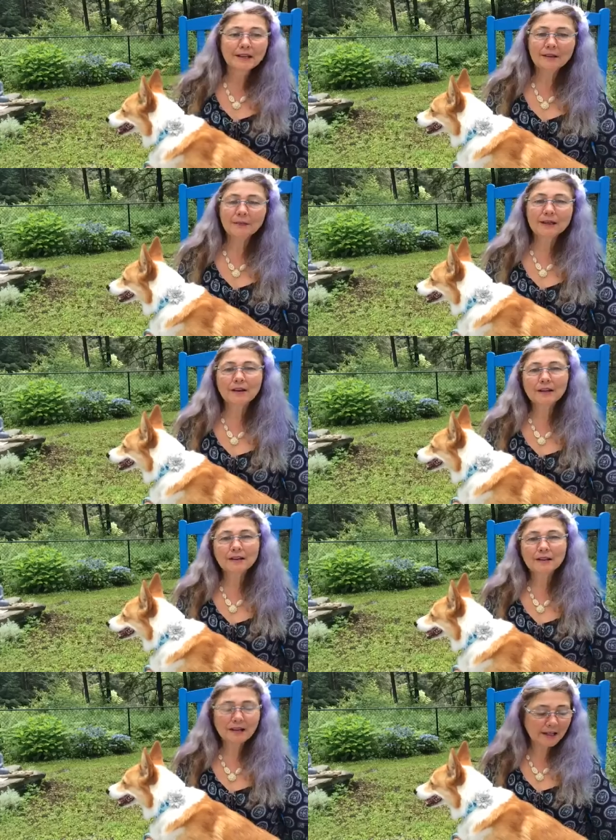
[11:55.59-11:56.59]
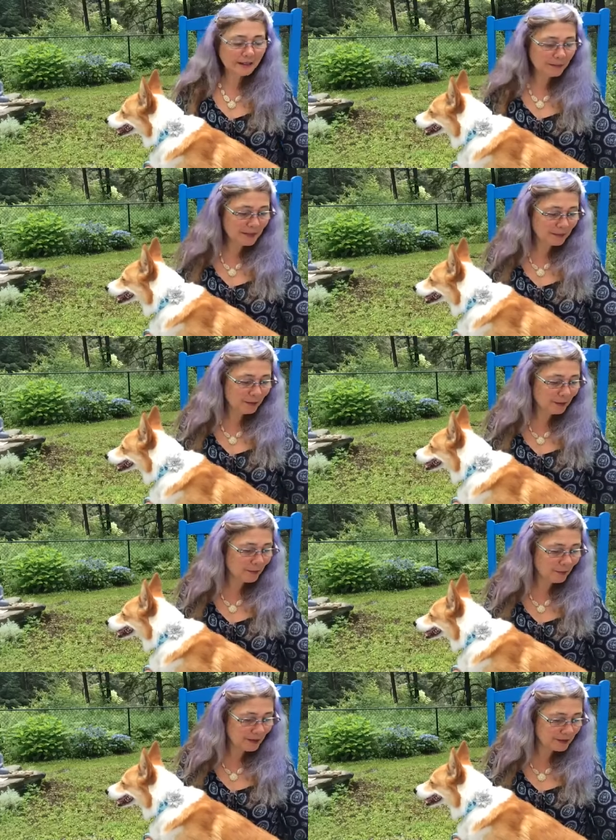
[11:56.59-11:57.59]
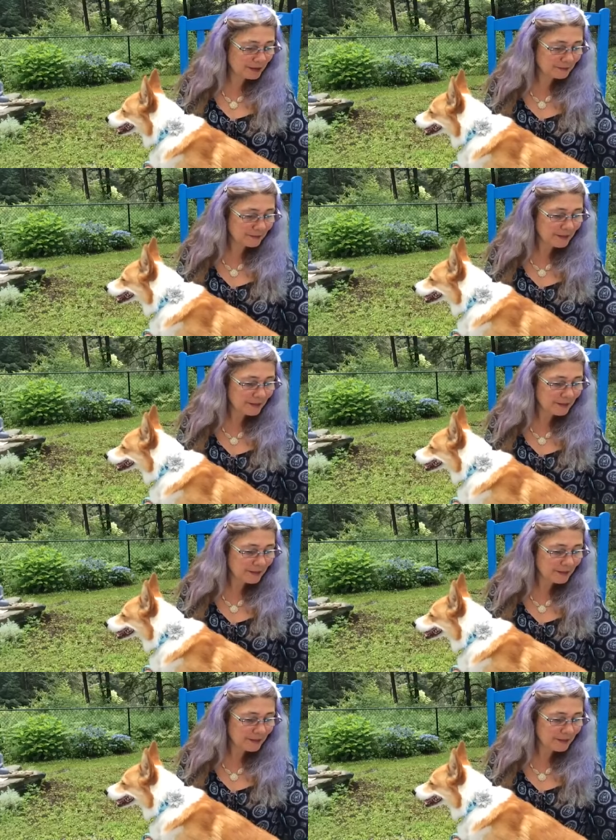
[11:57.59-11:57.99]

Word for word: in my garden, not the pink and purple ones.